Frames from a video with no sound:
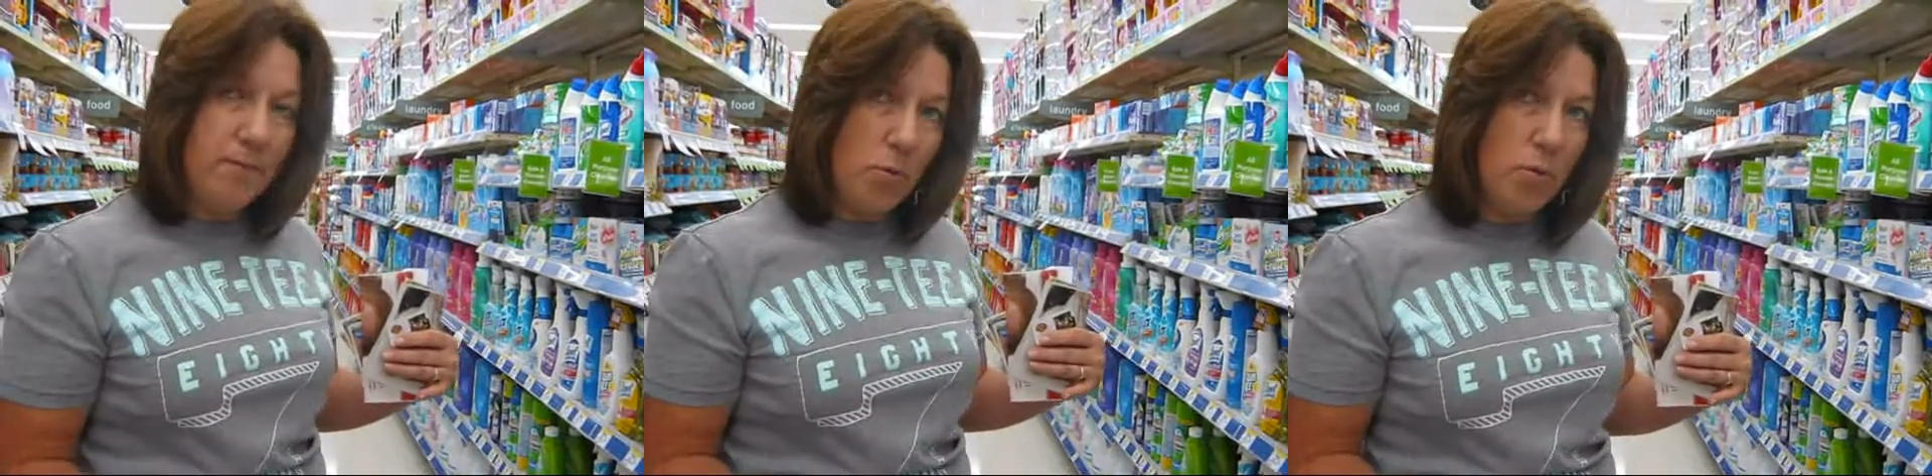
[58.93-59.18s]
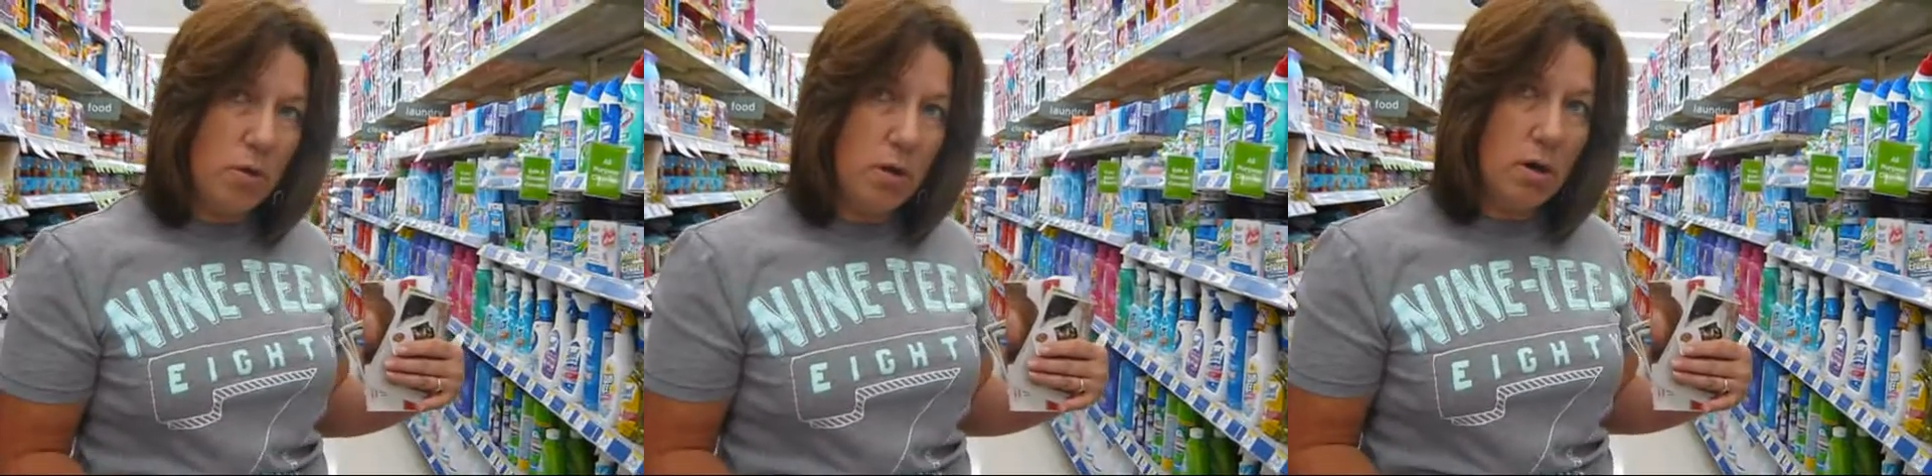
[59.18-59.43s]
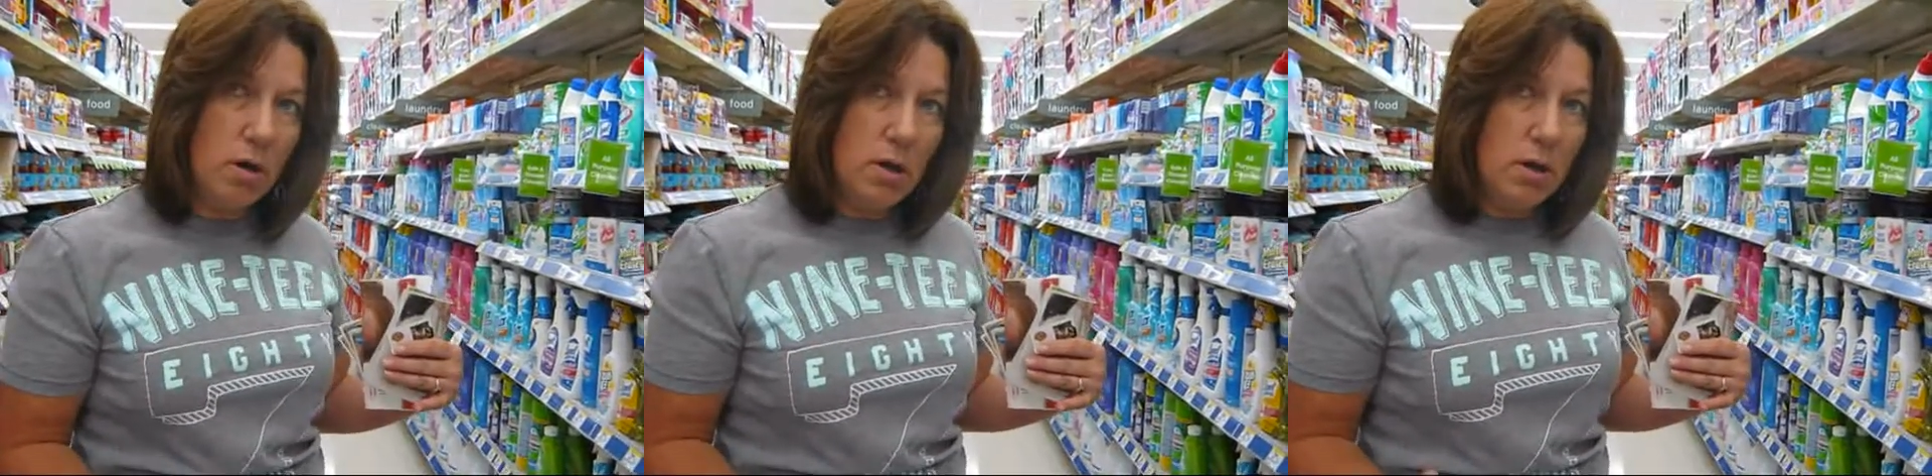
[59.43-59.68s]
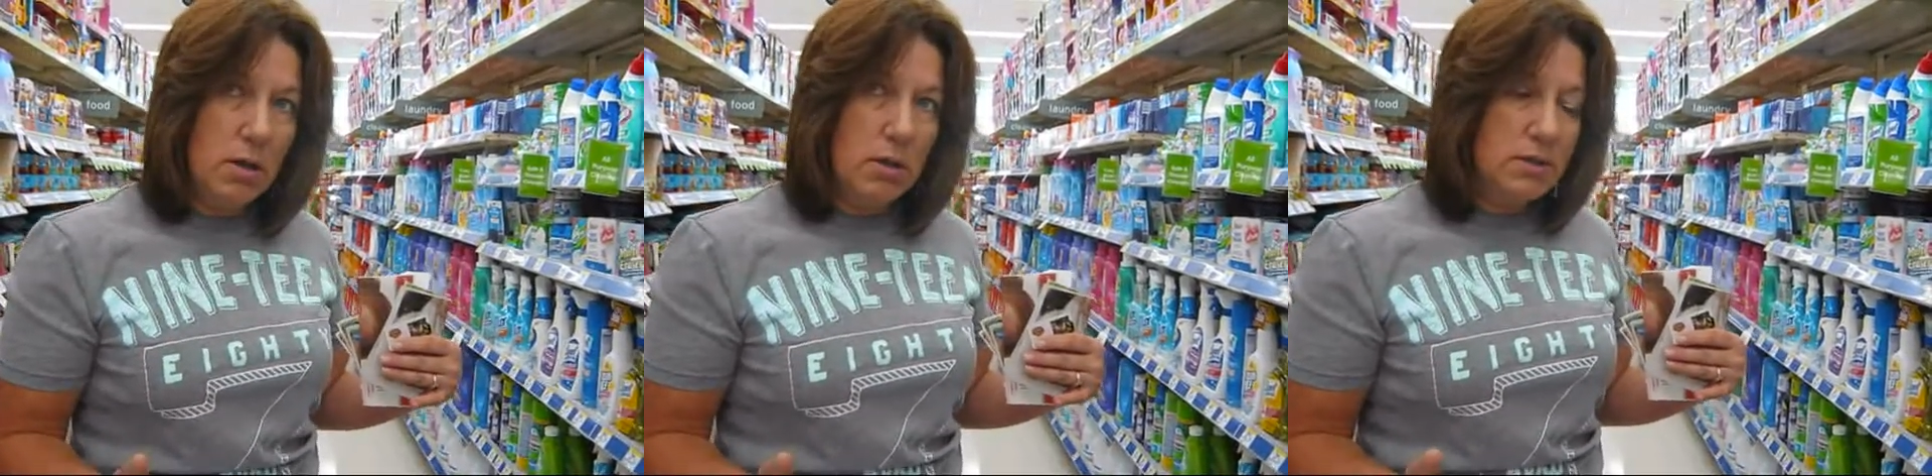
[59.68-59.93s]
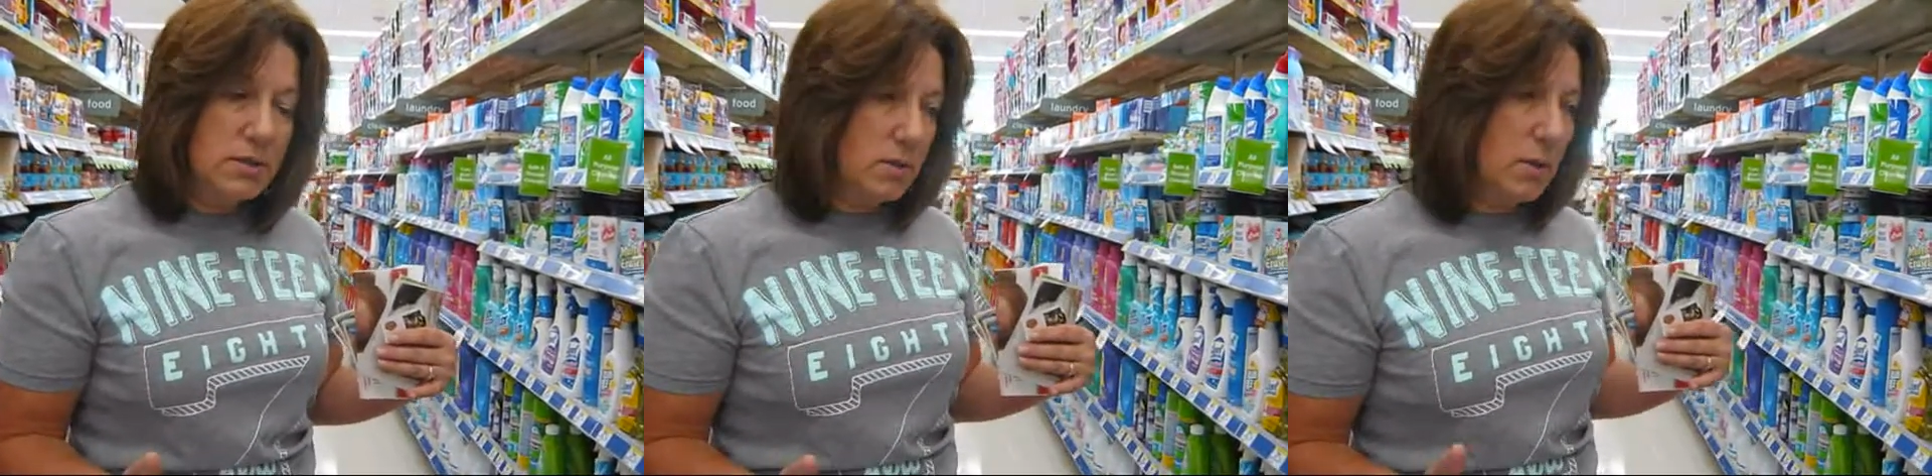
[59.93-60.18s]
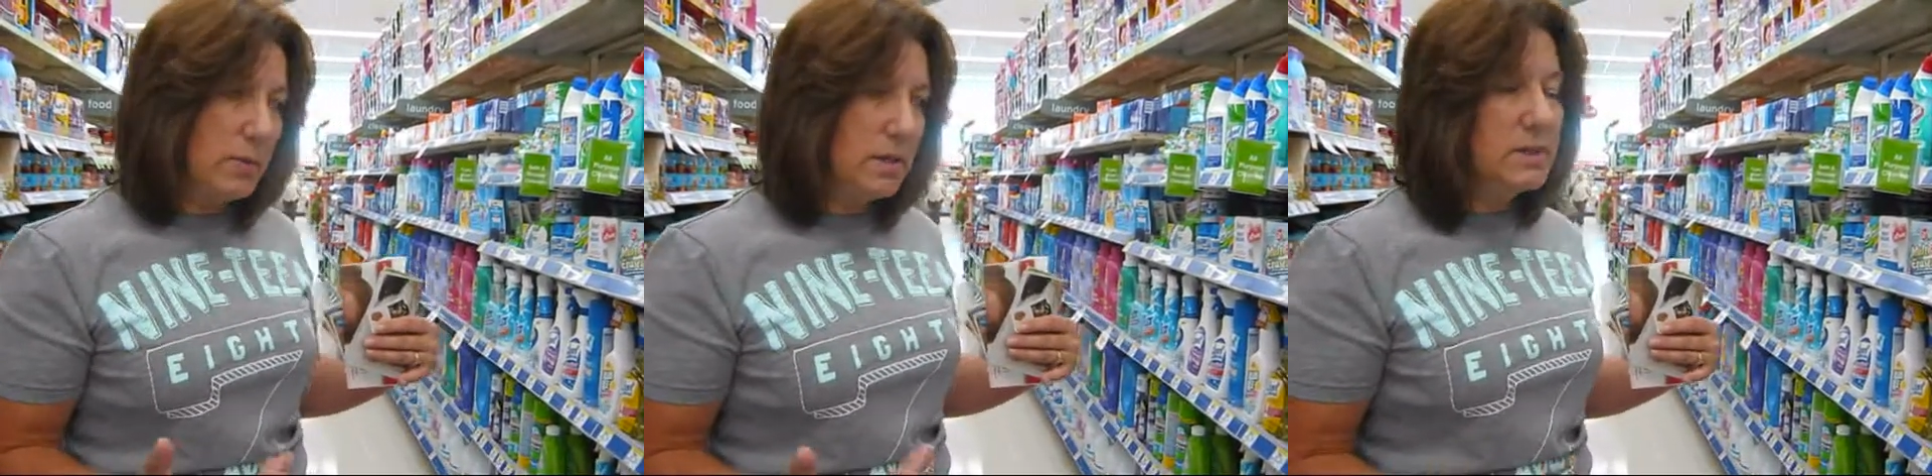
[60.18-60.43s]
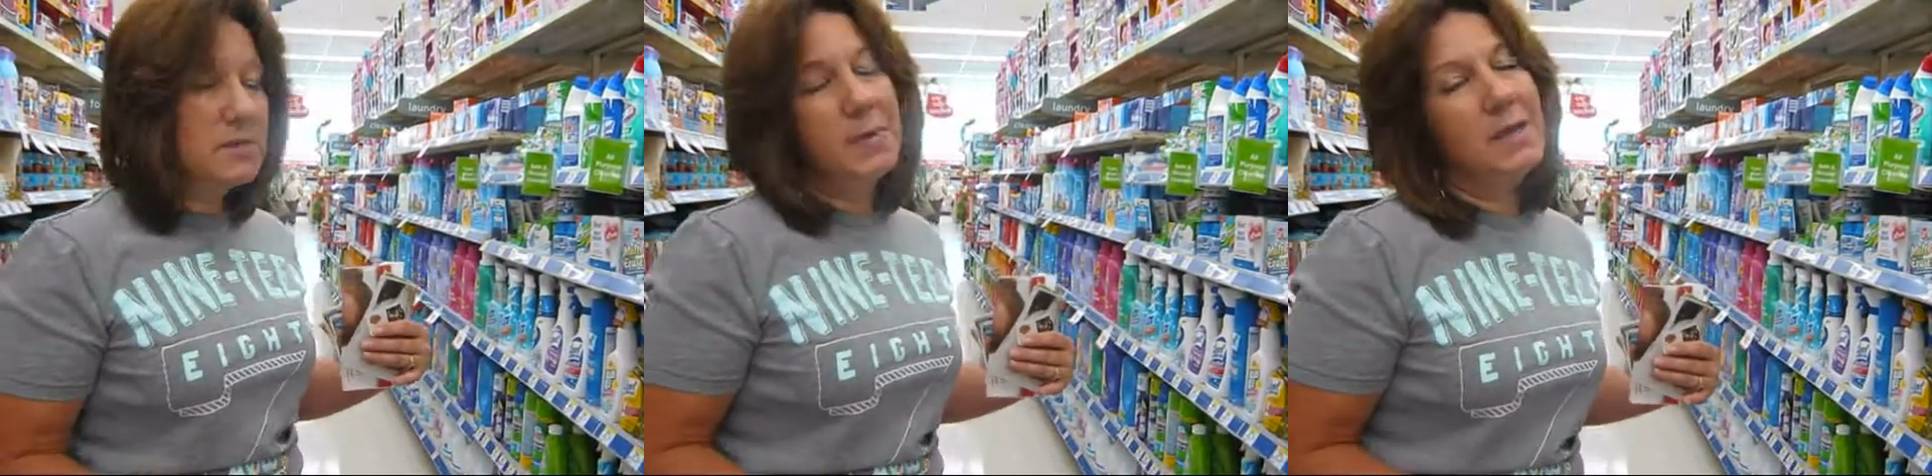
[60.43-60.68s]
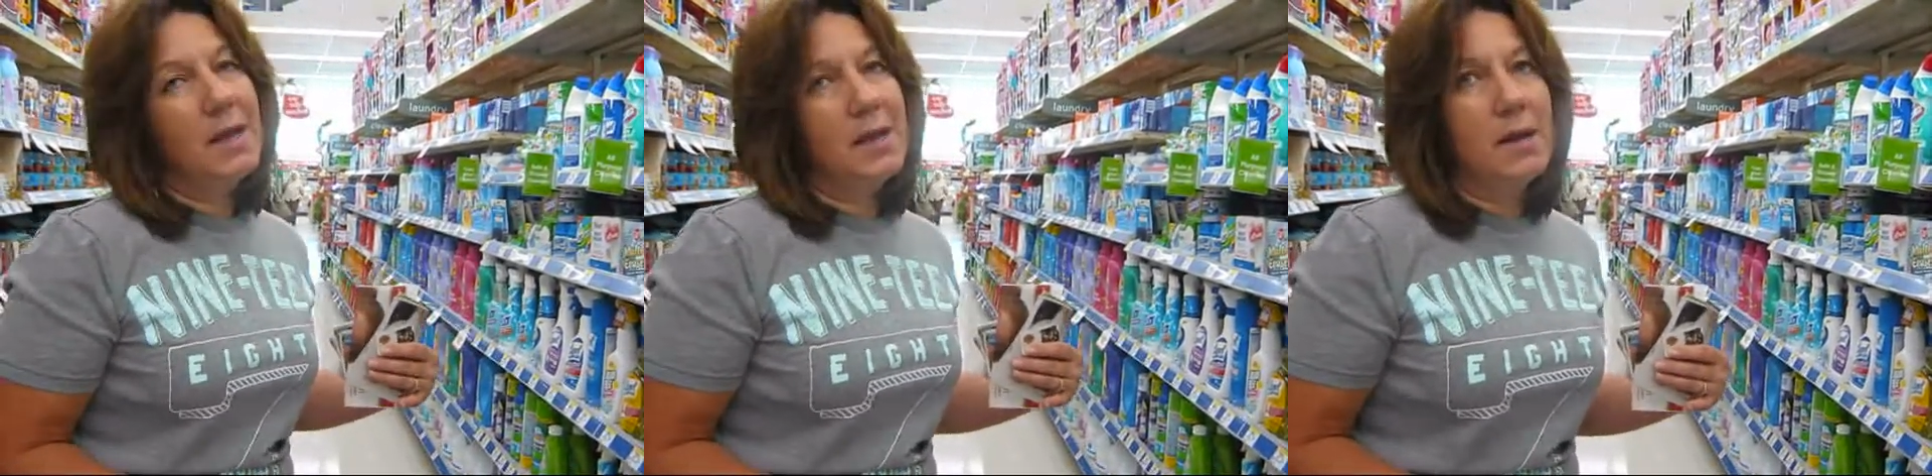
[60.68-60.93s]
four so I'm going to
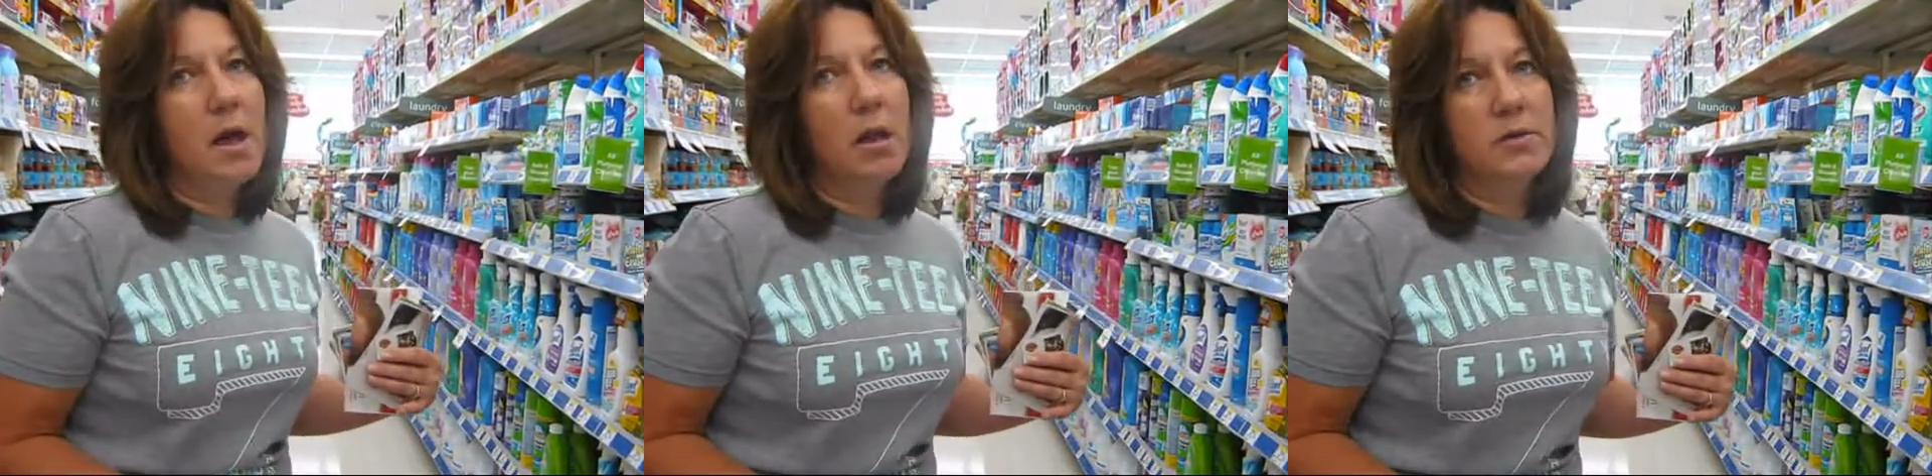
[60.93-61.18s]
spend $8,